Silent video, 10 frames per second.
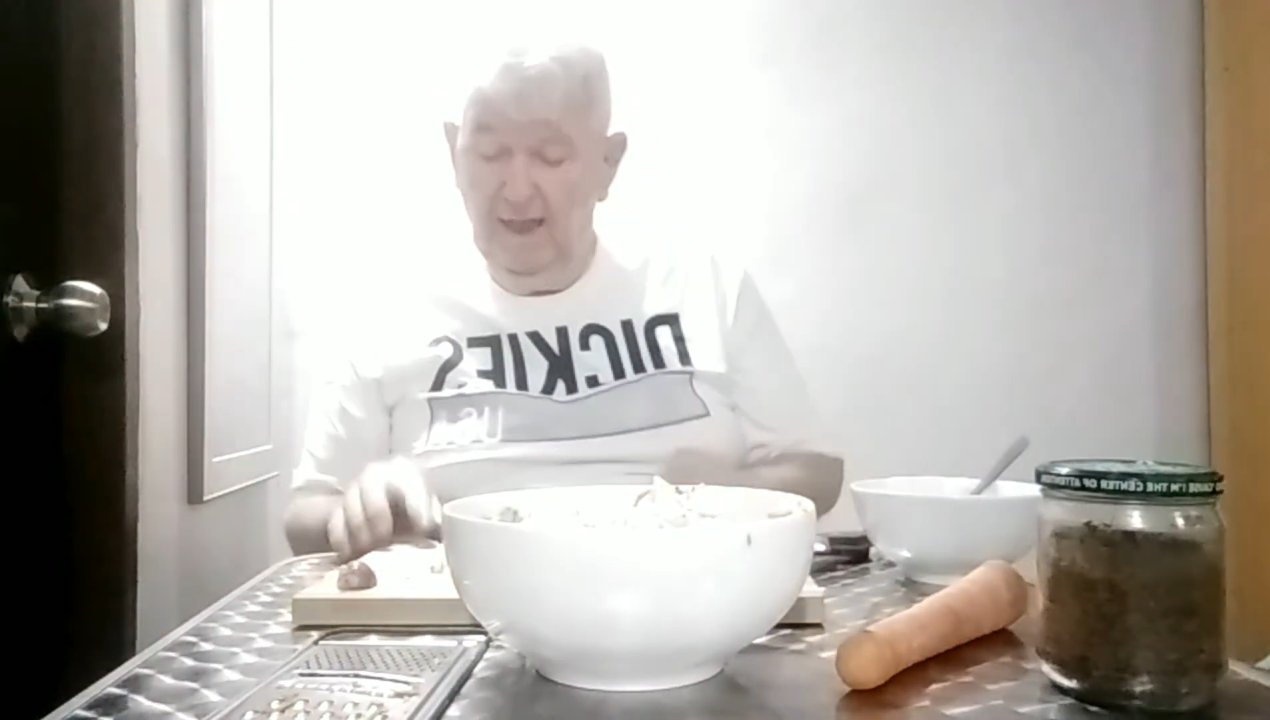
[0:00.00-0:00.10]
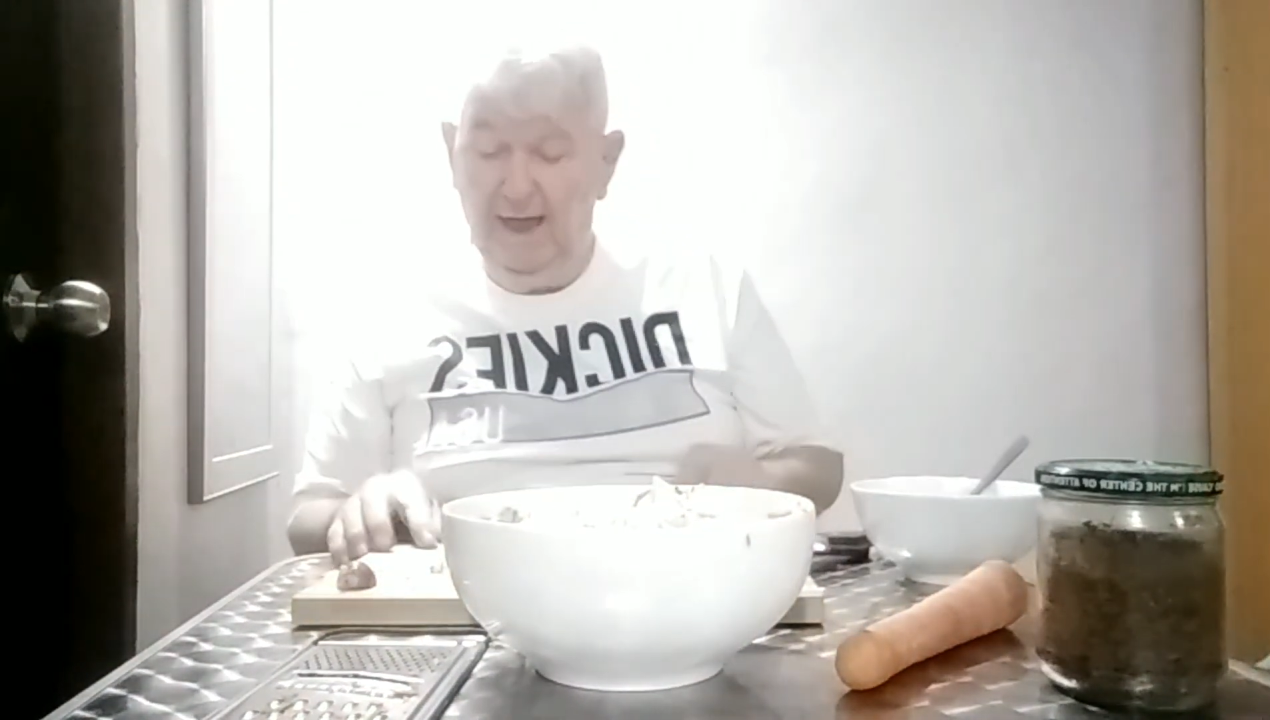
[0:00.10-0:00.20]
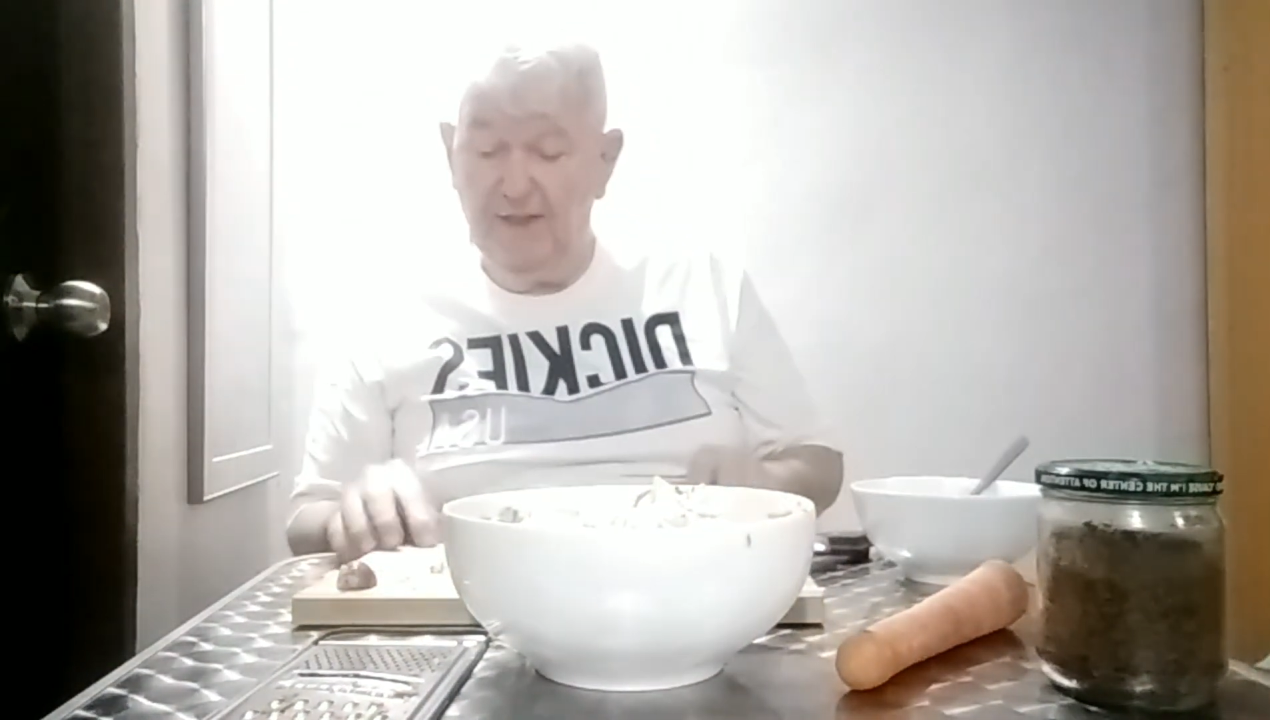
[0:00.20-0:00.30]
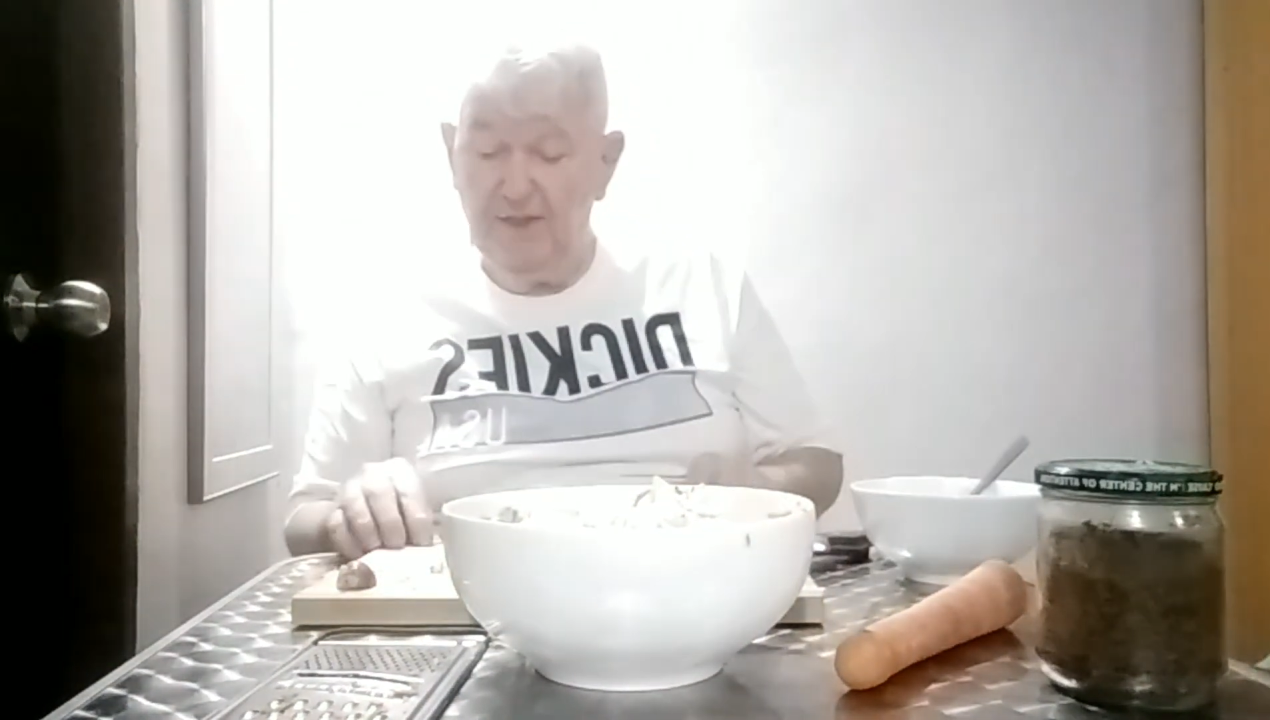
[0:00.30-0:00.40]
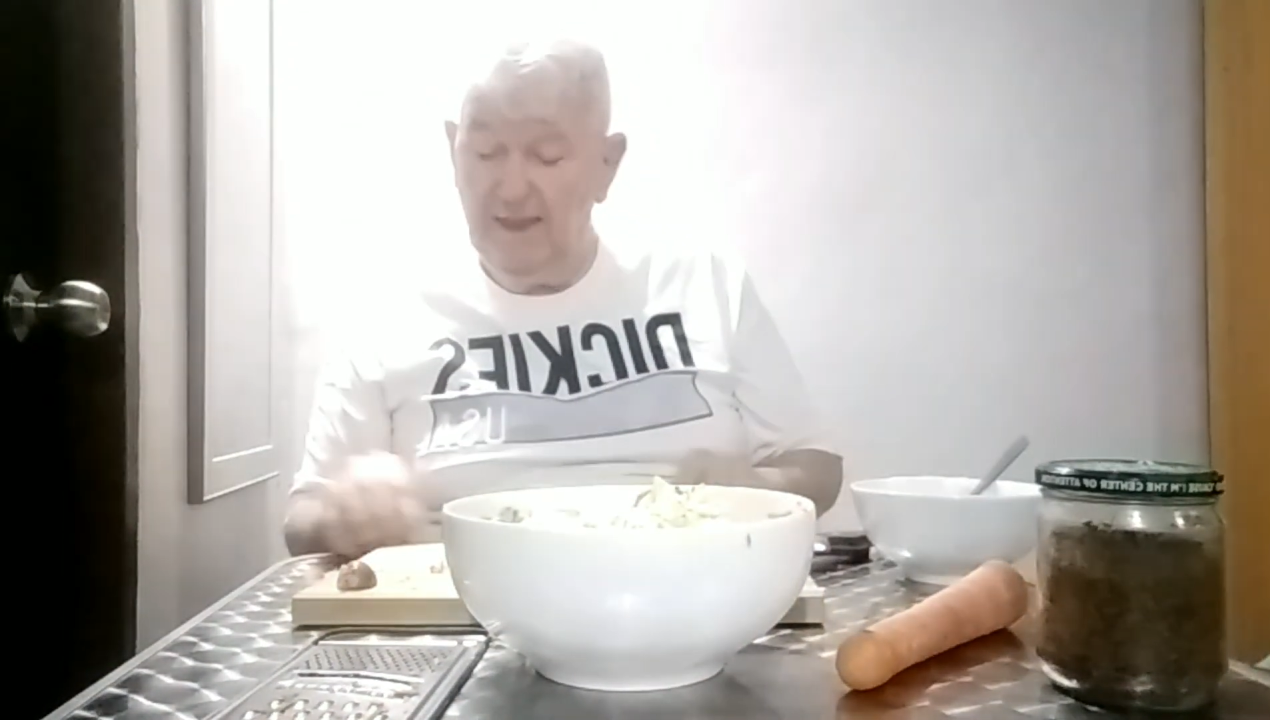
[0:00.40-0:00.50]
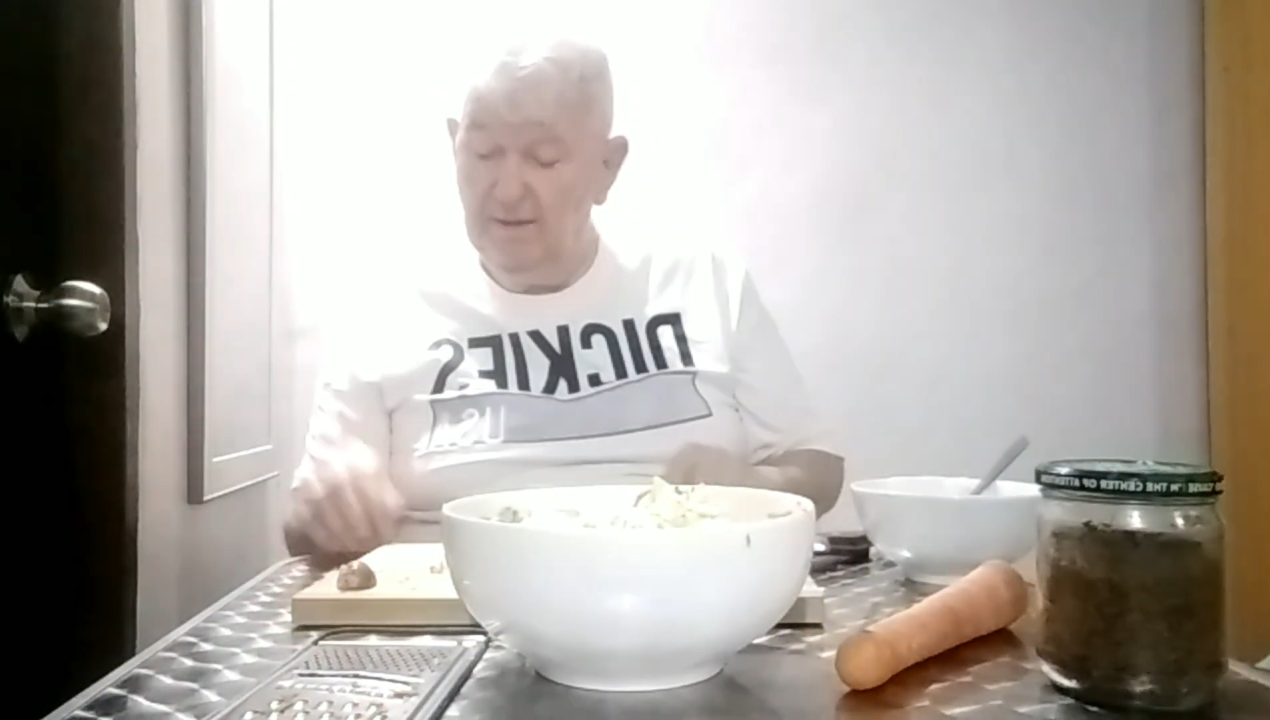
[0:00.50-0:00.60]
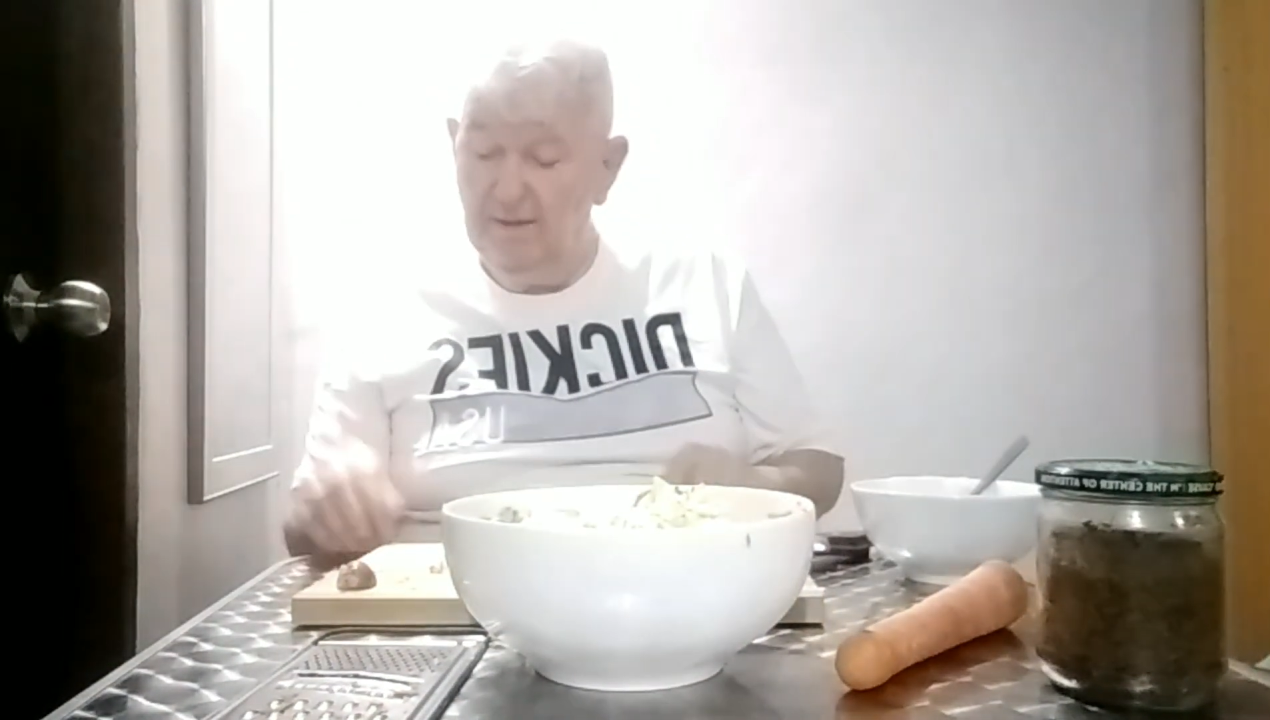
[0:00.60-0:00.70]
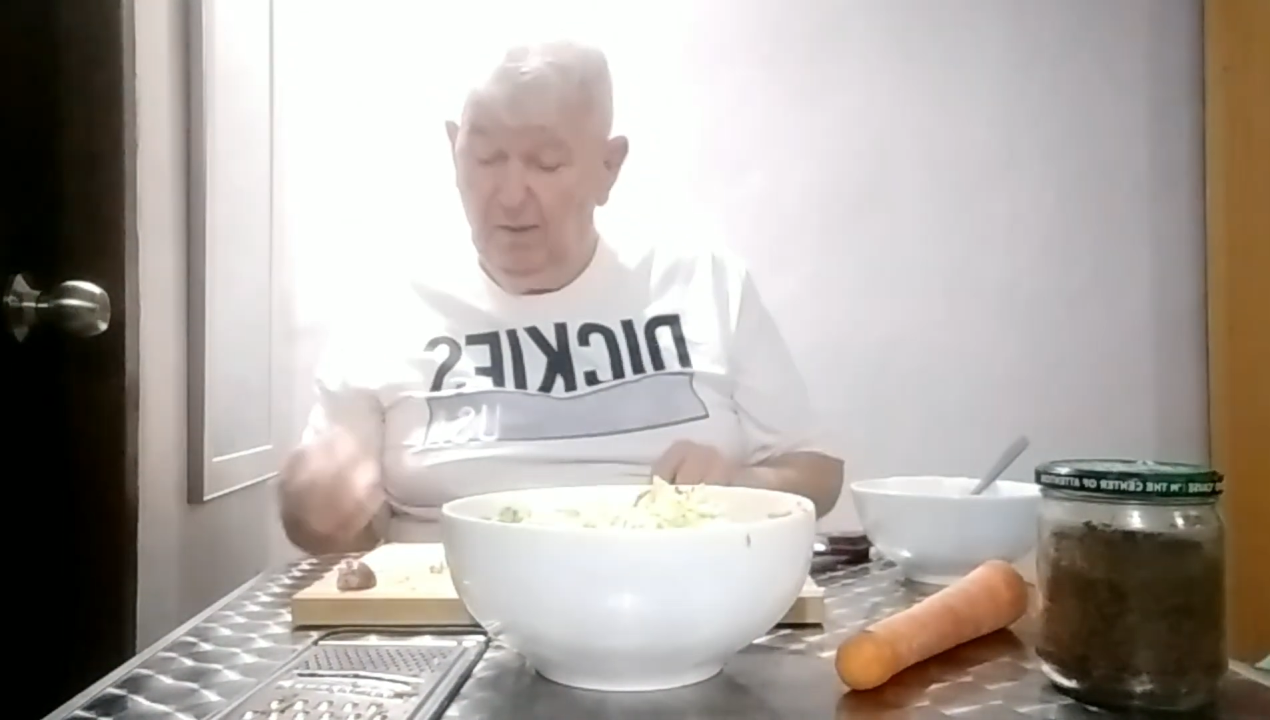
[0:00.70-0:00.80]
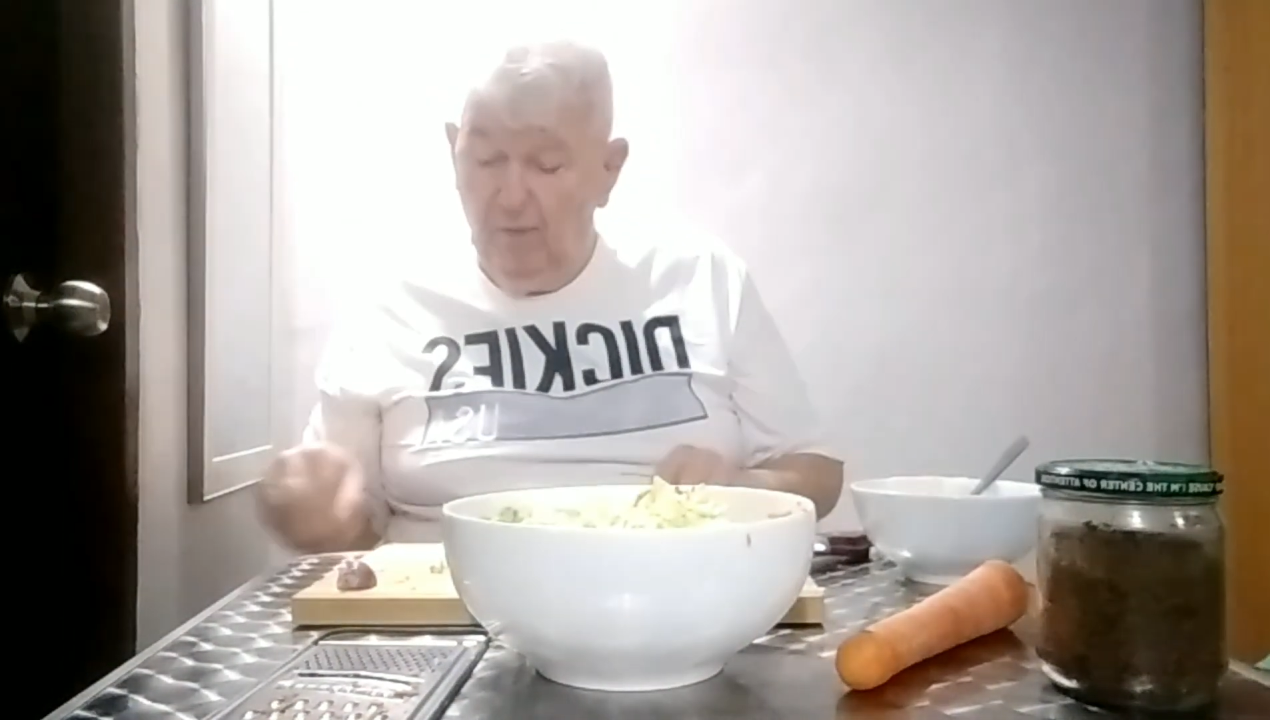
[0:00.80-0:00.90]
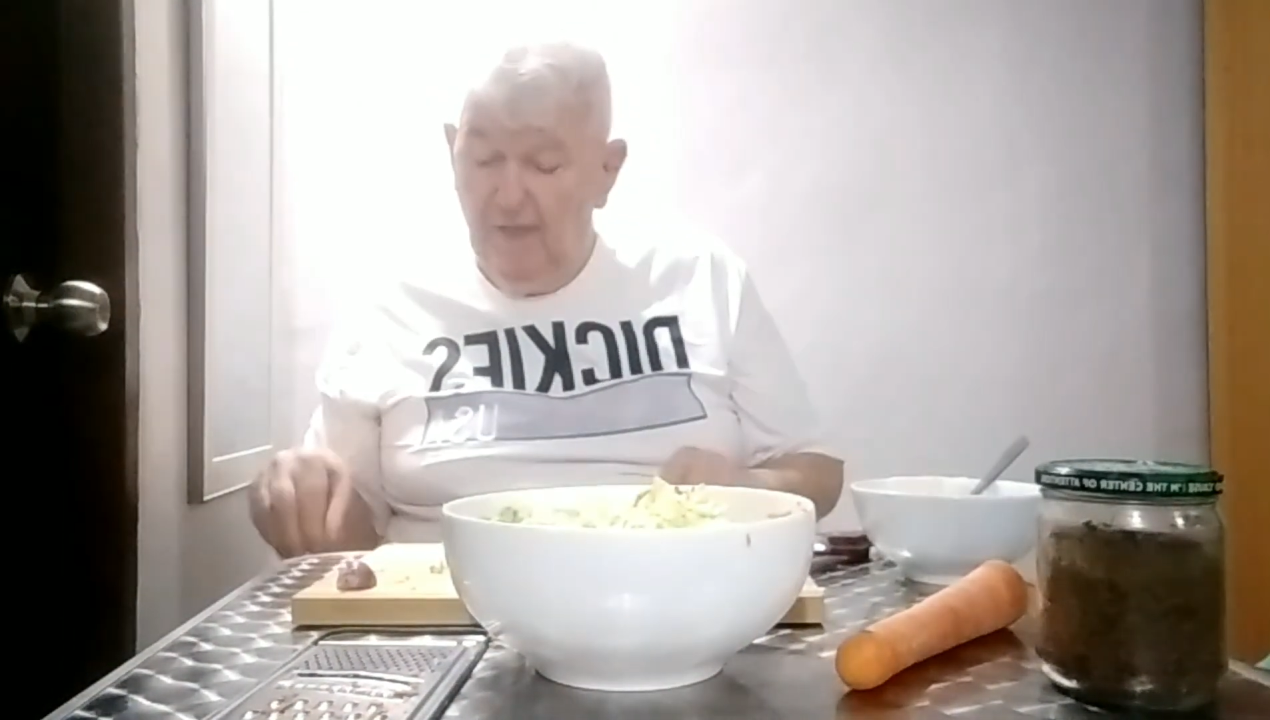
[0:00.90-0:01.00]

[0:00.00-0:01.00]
I think my